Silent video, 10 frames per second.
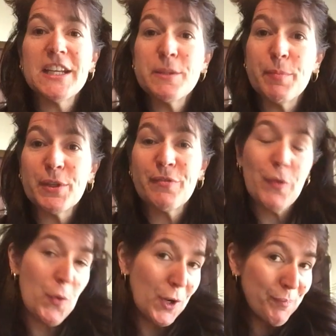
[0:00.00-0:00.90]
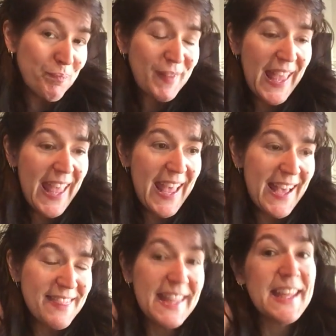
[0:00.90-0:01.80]
get to book 4,
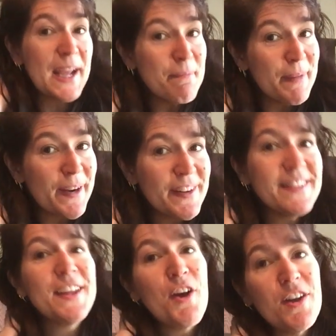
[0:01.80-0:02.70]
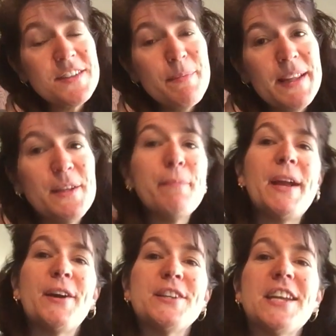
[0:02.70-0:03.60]
and they get married and they consummate their
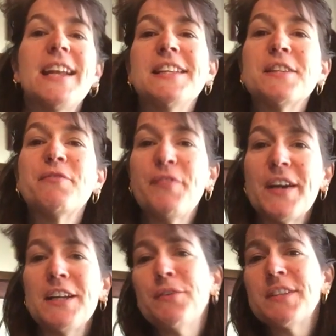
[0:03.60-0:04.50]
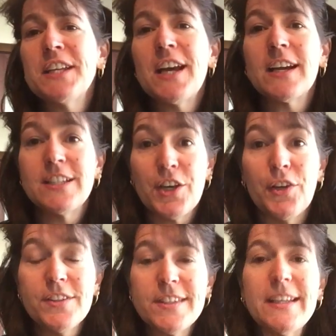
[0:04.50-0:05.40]
marriage, and it's a fair, it's a young
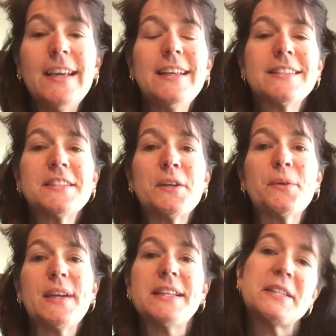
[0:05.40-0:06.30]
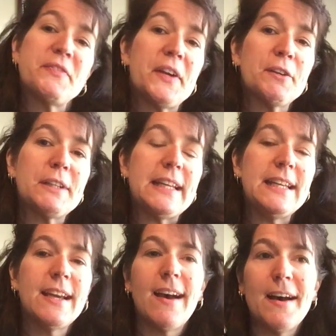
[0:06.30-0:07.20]
adult, so it's
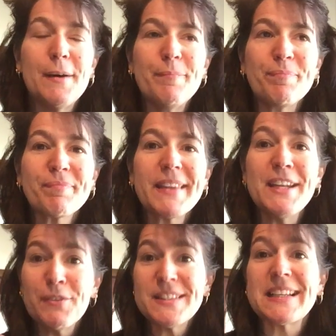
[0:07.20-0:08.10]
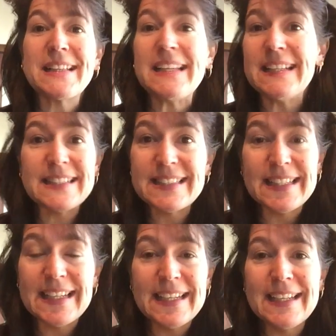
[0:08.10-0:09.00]
fairly, it's a clean
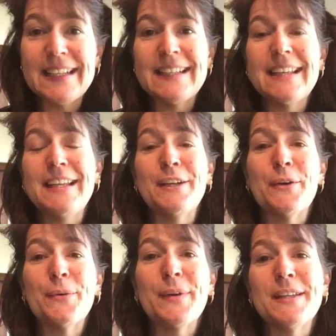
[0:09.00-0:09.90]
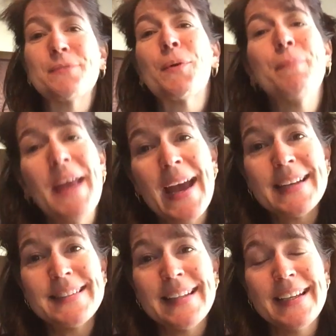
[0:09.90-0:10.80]
scene, it's
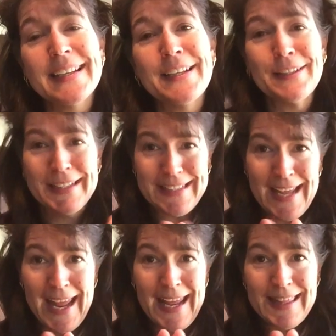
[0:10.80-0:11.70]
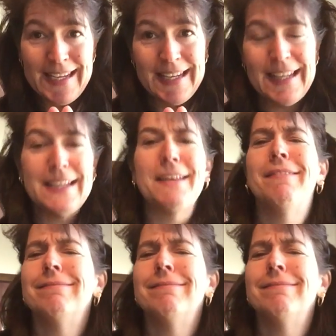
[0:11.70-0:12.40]
romantic. You're like, yay, they did it.